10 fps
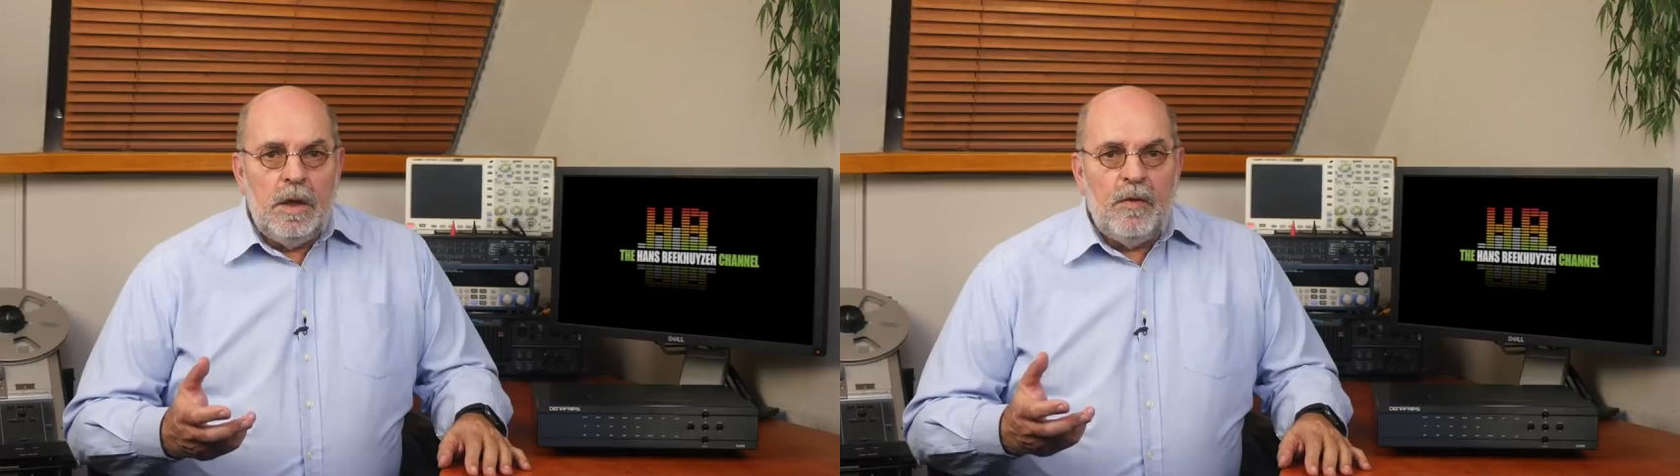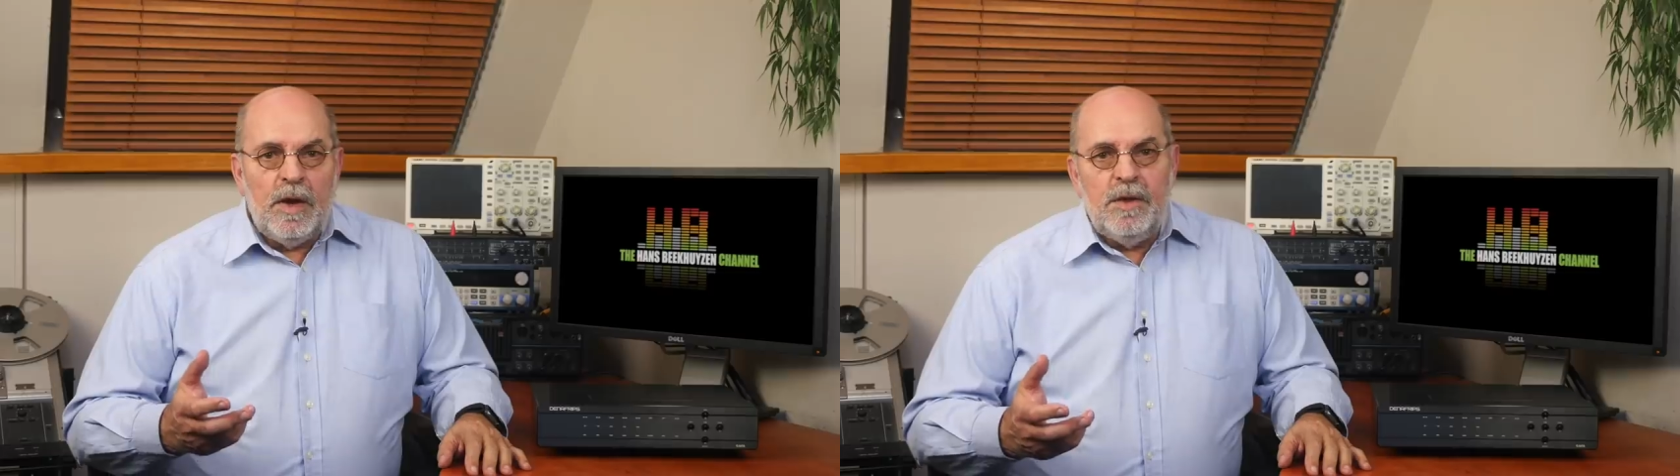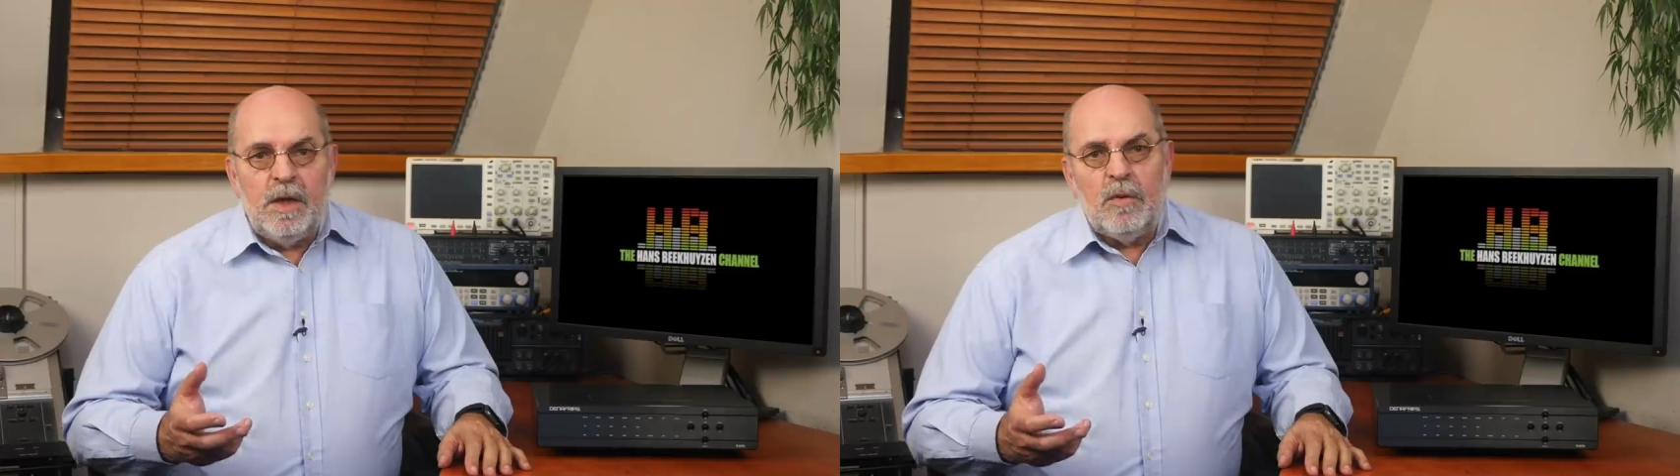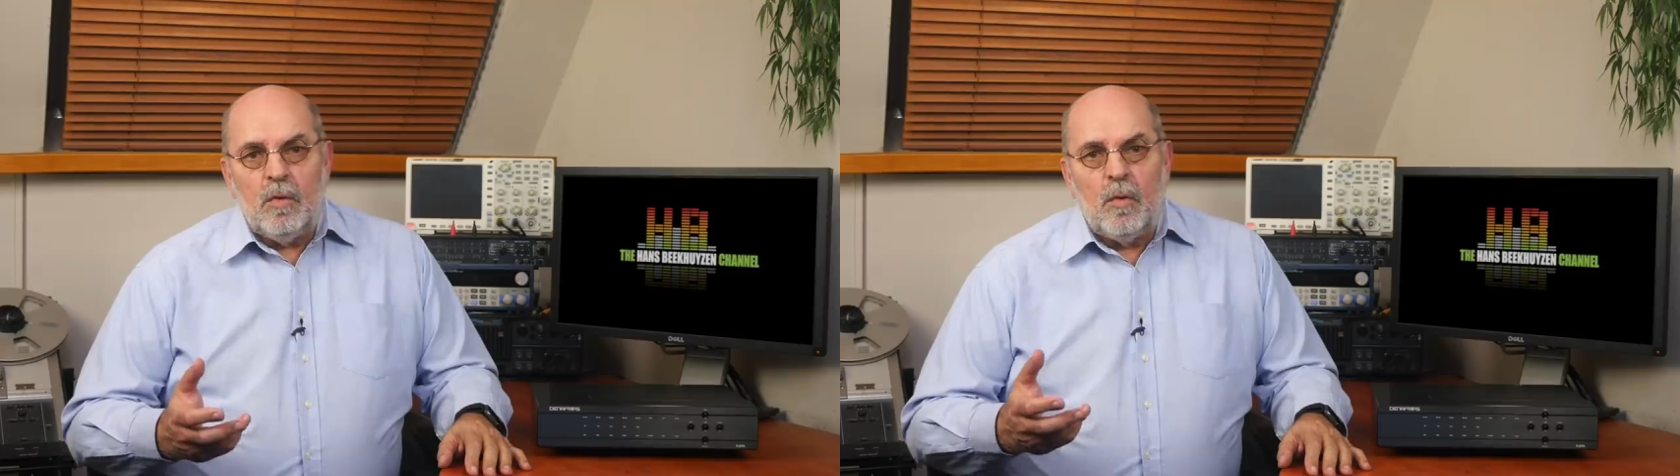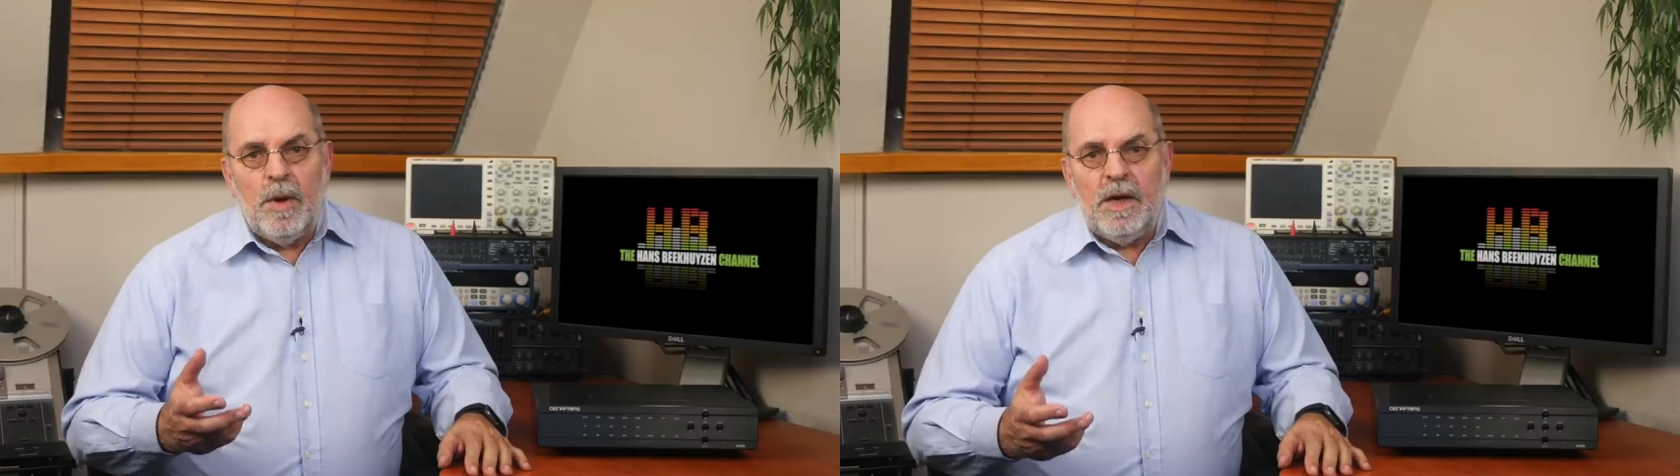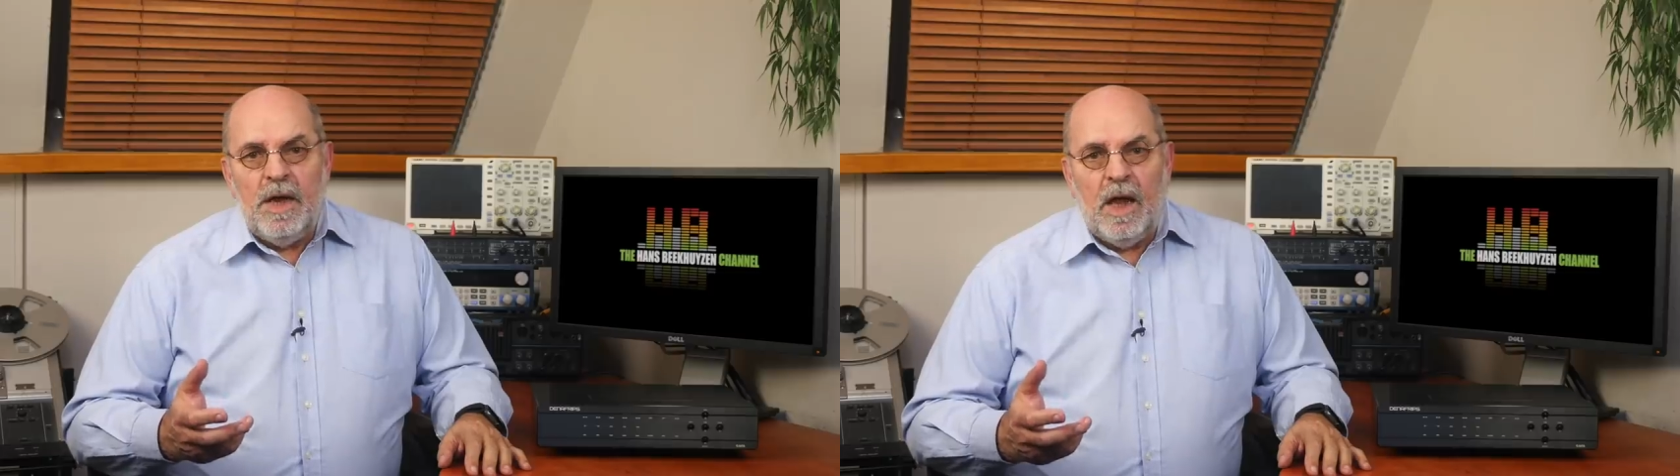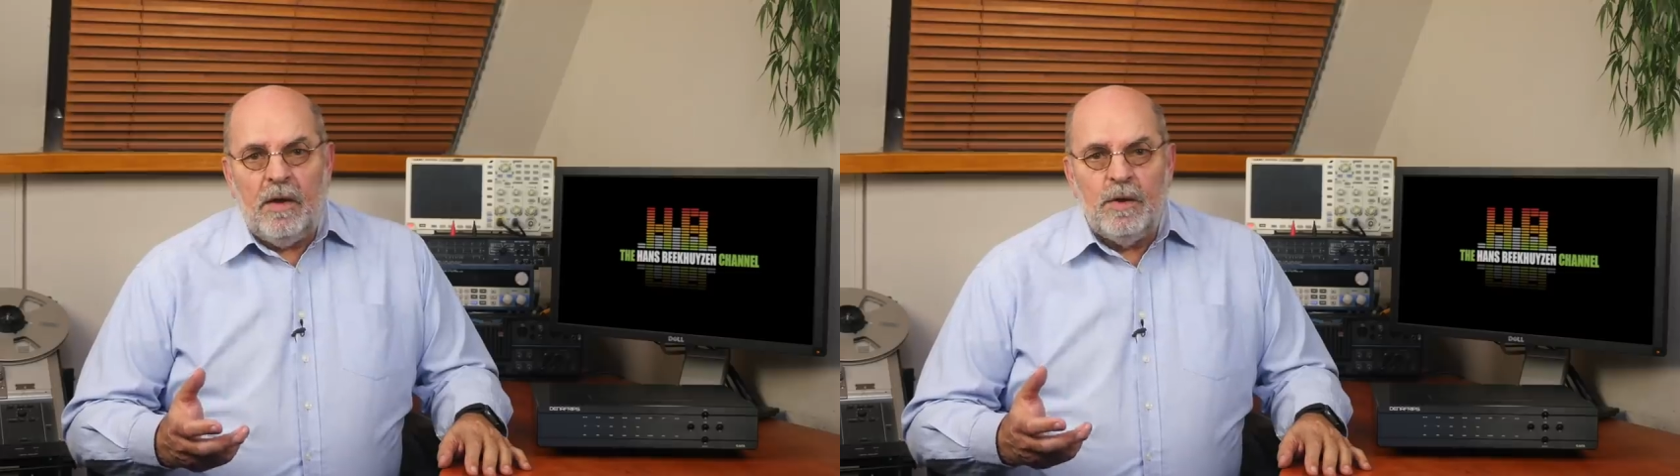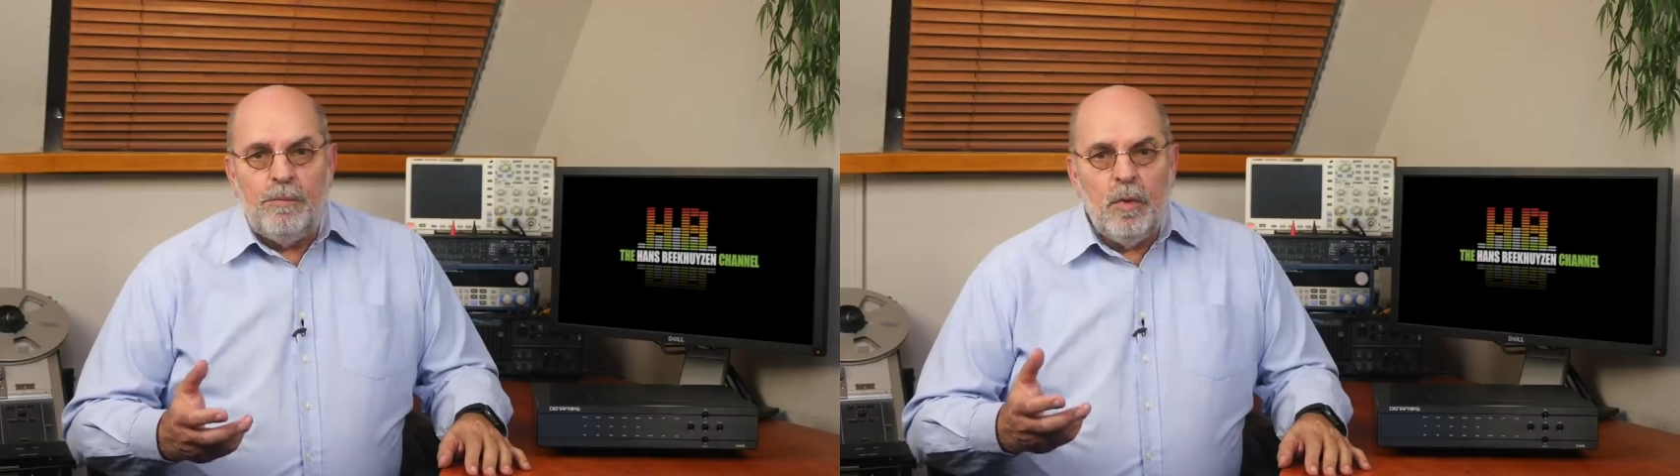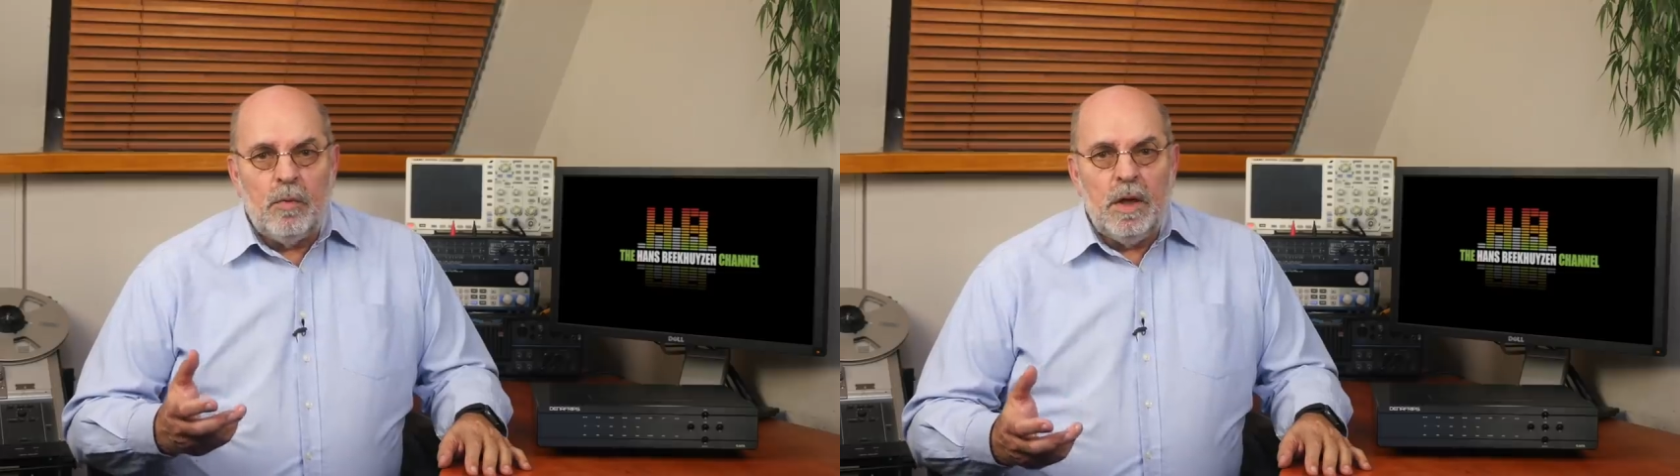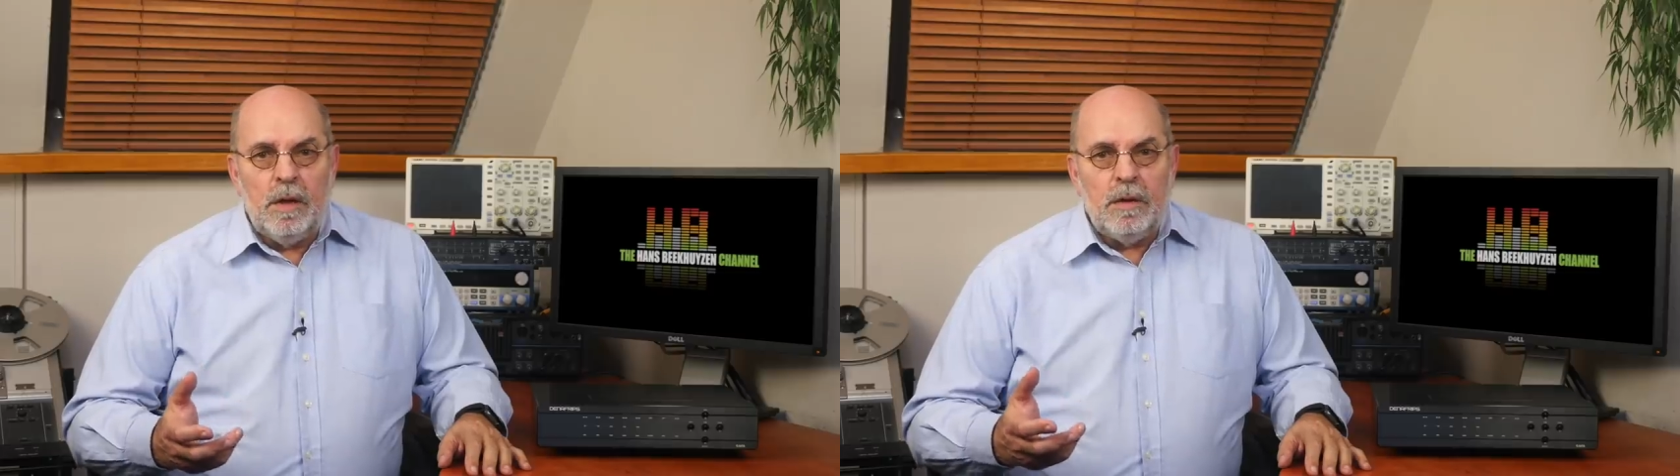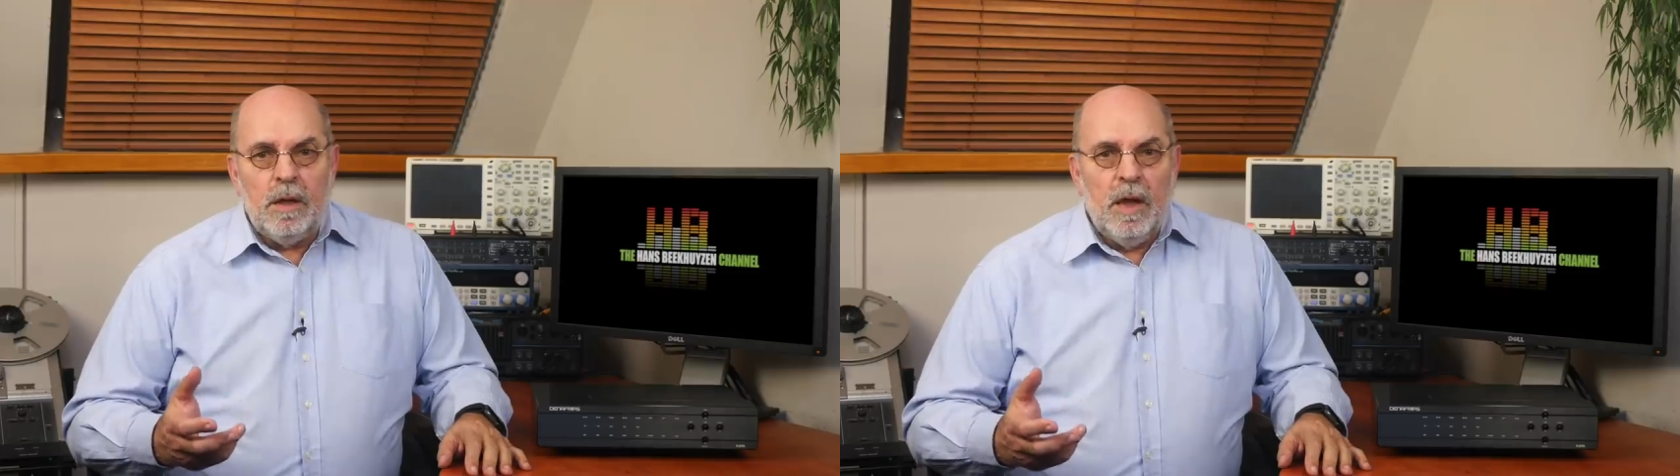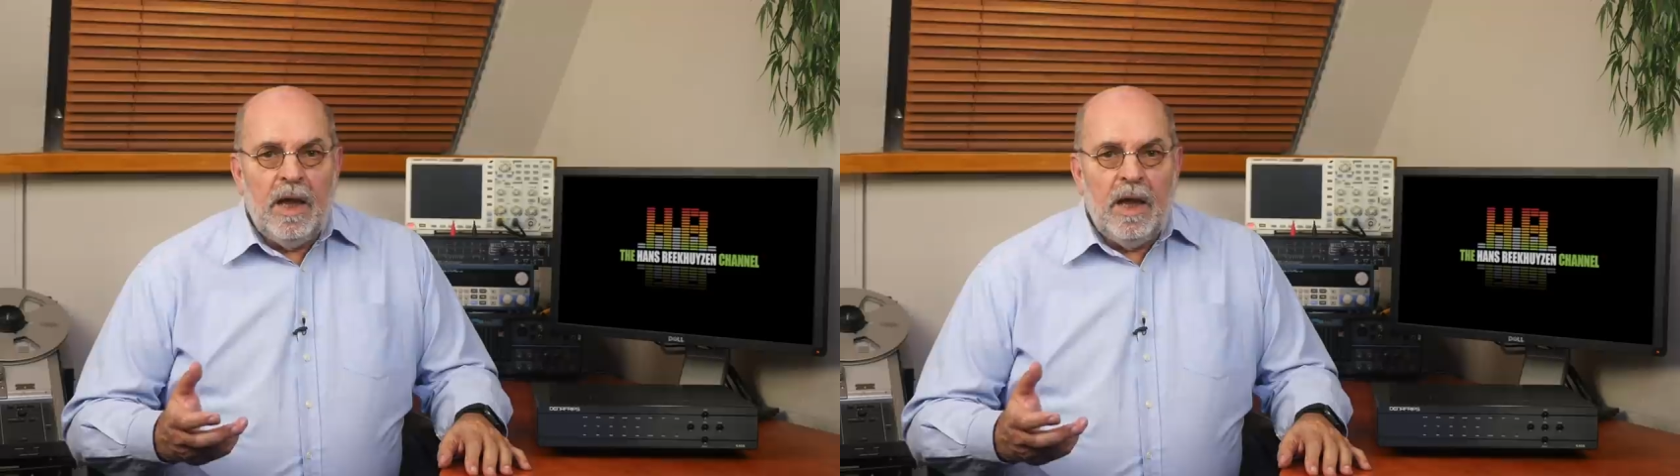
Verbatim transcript: If I didn't already have the Brooklyn,